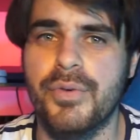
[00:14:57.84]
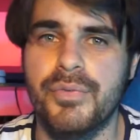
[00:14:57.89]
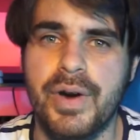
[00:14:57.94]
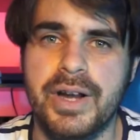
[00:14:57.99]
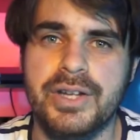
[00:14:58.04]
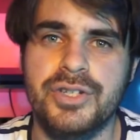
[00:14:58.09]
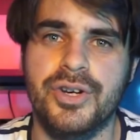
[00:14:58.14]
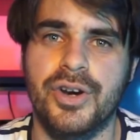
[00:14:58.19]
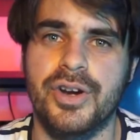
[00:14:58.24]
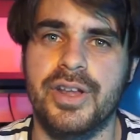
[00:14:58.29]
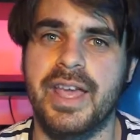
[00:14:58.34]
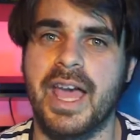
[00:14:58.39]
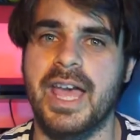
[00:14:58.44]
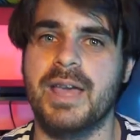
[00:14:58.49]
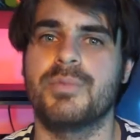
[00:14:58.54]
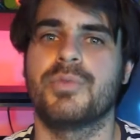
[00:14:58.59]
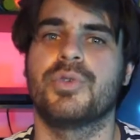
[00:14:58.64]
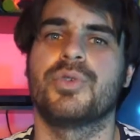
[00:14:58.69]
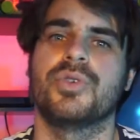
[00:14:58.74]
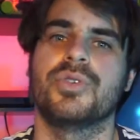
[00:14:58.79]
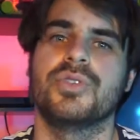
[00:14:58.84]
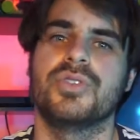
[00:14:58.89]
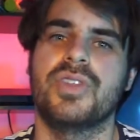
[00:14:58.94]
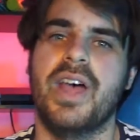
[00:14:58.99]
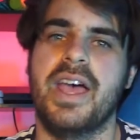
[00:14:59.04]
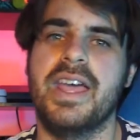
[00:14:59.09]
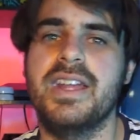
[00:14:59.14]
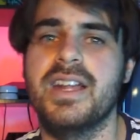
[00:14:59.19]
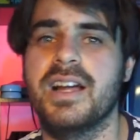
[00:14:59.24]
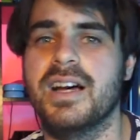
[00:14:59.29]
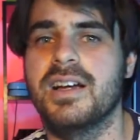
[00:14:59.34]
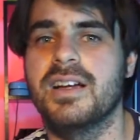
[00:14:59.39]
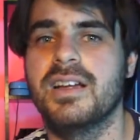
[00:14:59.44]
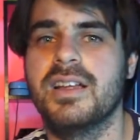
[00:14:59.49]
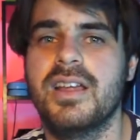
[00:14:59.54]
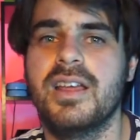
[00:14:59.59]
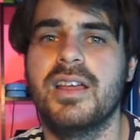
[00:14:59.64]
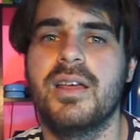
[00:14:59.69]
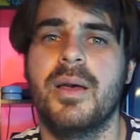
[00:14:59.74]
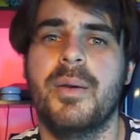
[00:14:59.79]
Retro Game Crusader,
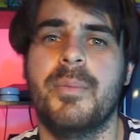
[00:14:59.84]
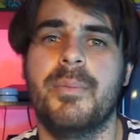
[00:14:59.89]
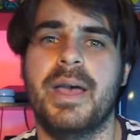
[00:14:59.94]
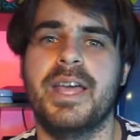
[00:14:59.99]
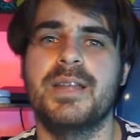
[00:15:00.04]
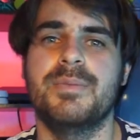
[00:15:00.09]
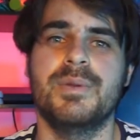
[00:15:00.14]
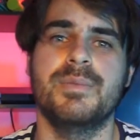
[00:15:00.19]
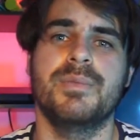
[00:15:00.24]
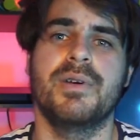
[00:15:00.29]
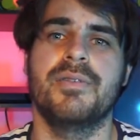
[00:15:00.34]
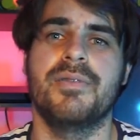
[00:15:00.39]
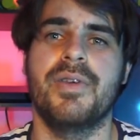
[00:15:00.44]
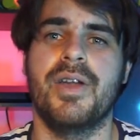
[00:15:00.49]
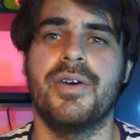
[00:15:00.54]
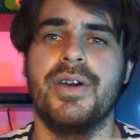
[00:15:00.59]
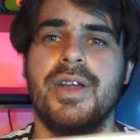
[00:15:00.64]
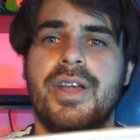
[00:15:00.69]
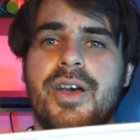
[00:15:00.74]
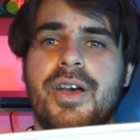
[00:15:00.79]
made me my very